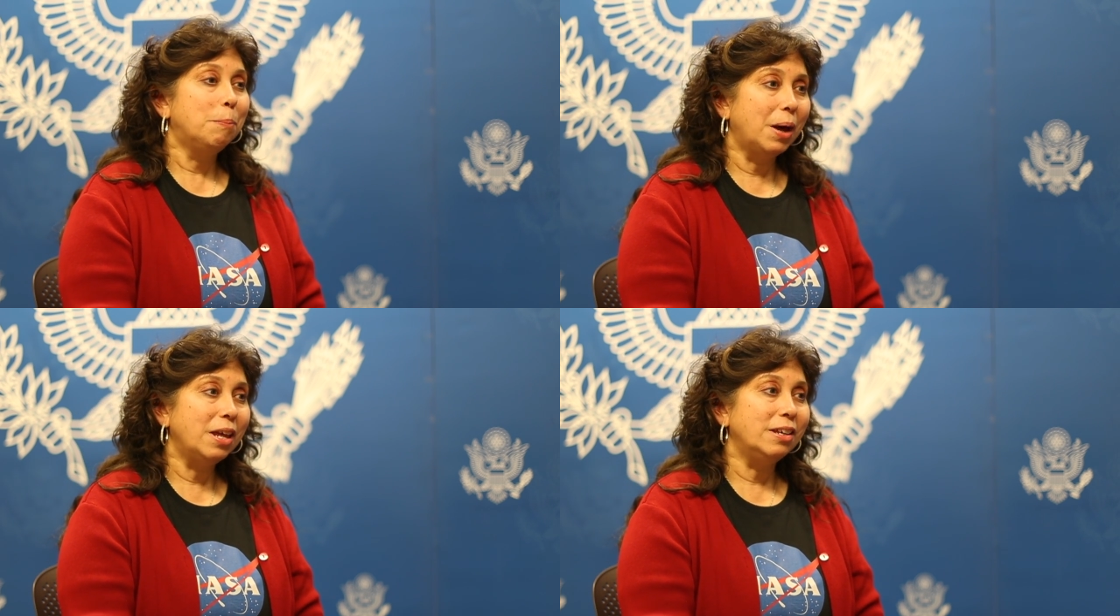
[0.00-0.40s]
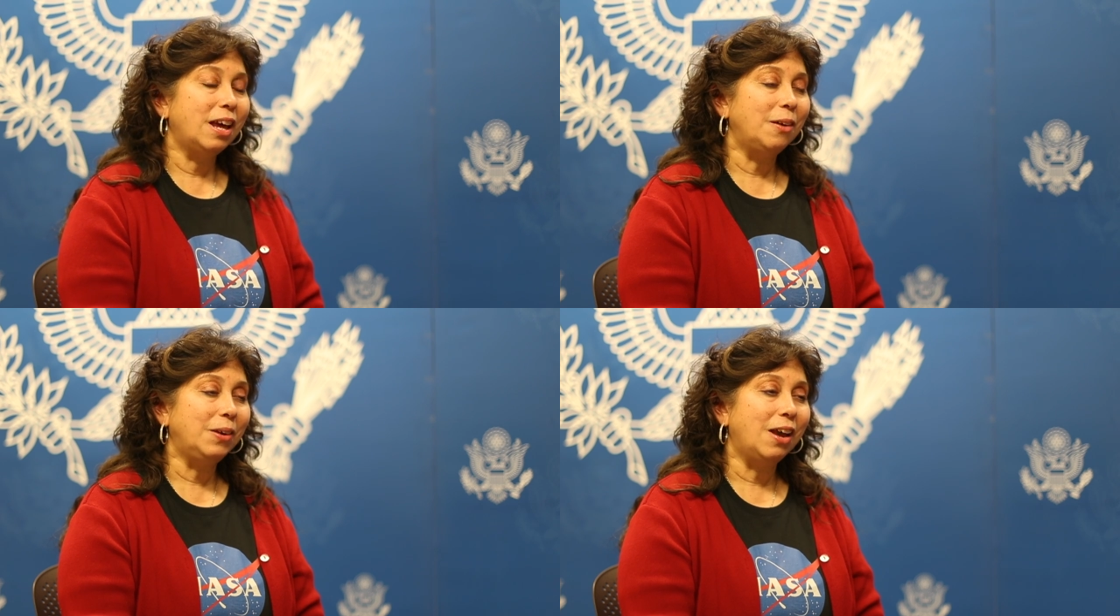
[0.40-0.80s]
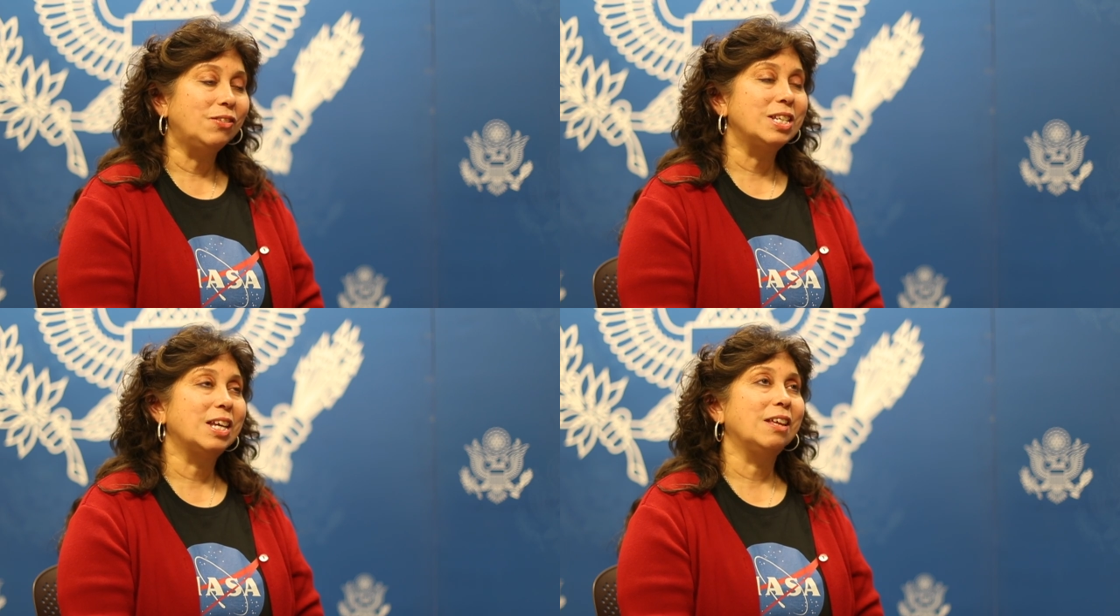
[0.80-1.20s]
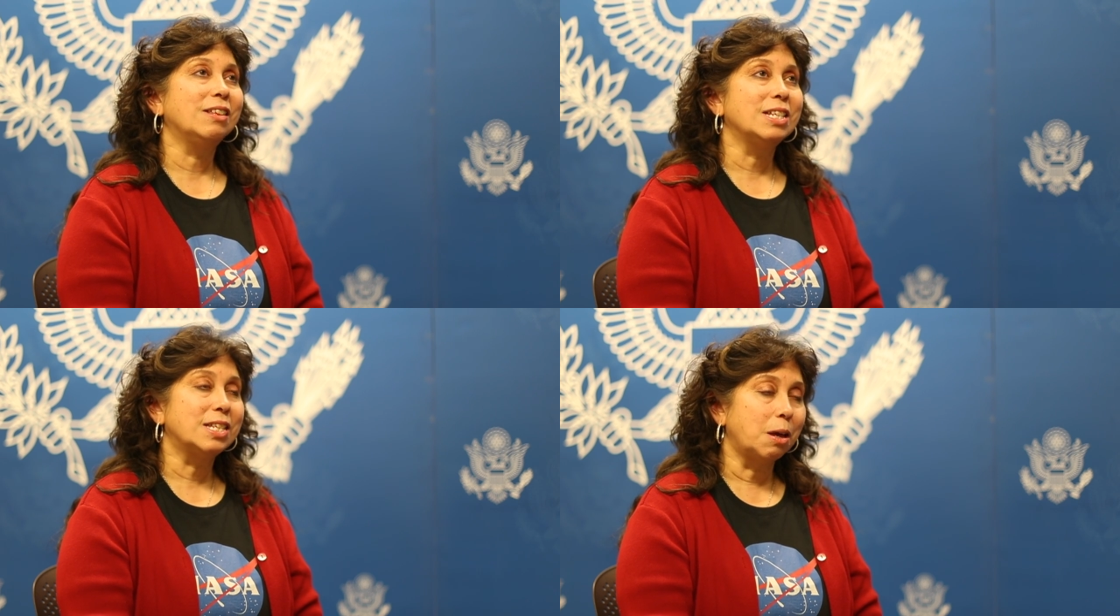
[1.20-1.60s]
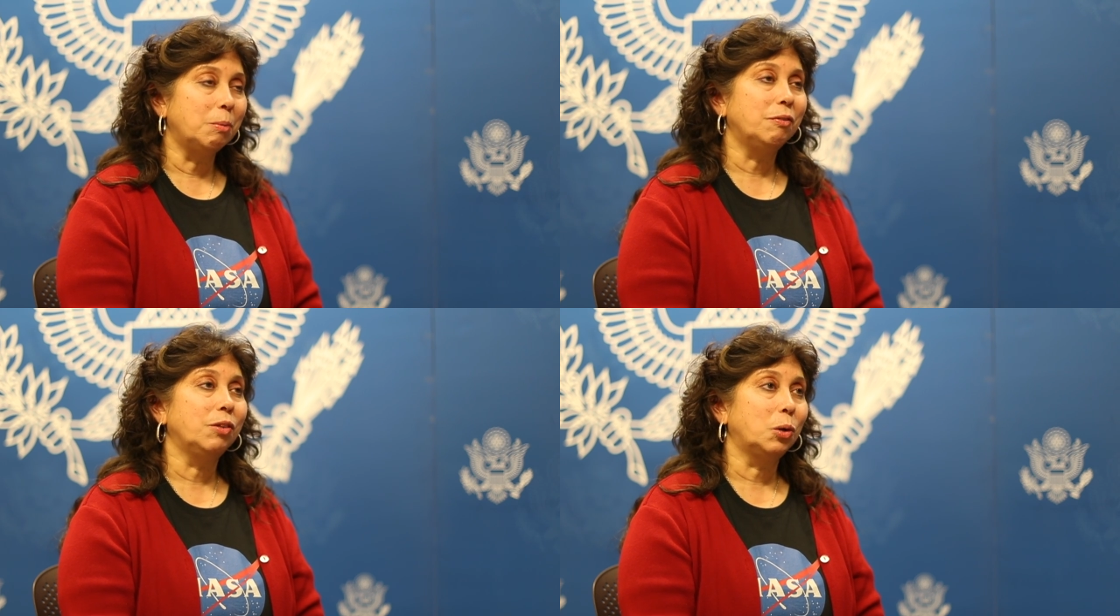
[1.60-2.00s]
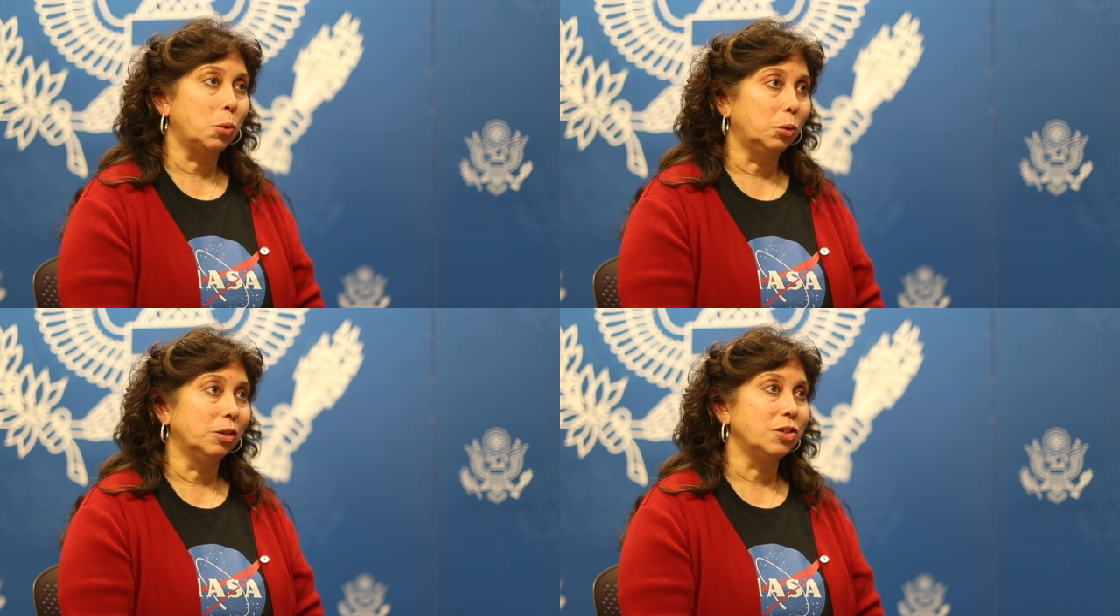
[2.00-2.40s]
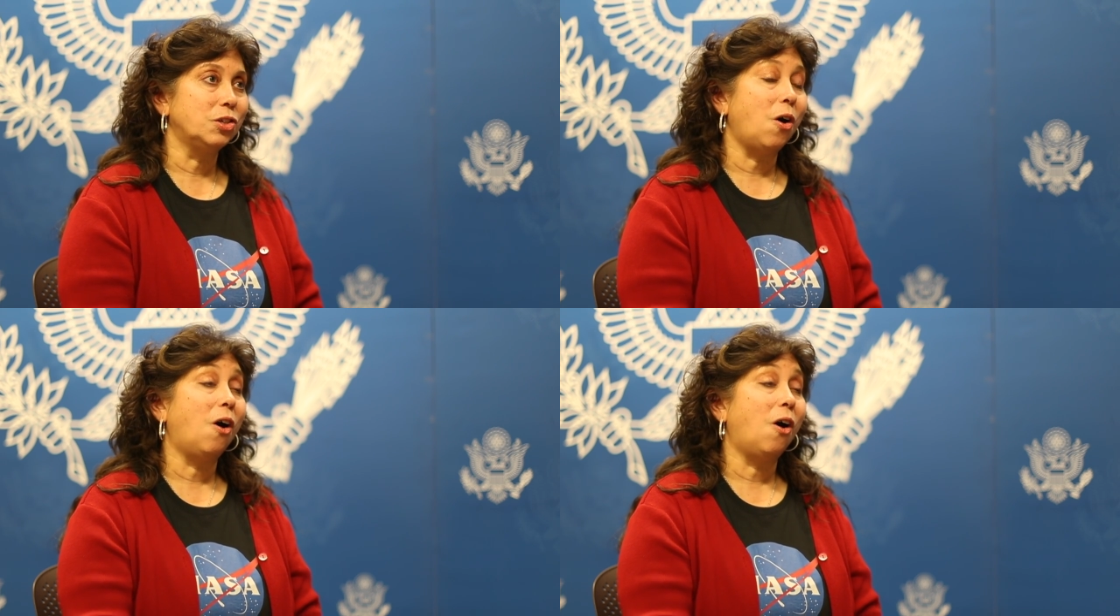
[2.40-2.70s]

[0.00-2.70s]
But I would have to say that some of the coolest